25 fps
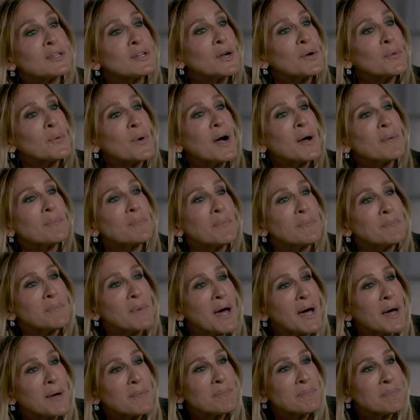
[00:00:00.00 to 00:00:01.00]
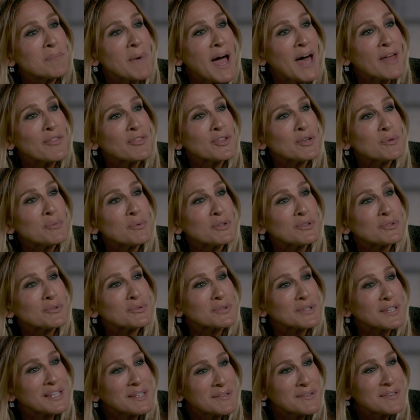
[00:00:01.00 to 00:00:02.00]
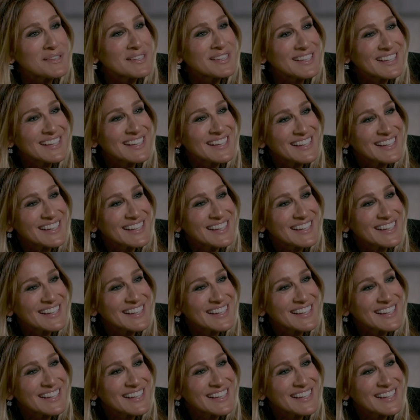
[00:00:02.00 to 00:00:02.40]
You know, um, uh, oh, Matthew was. Really, I, I,